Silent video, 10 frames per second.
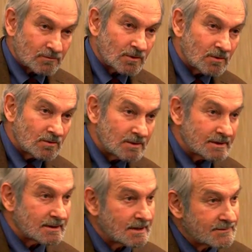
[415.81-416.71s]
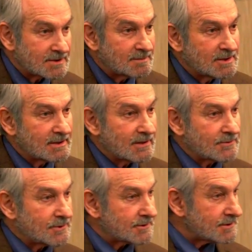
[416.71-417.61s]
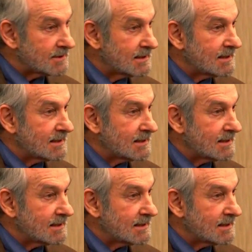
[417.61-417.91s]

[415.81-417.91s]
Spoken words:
role of the community health worker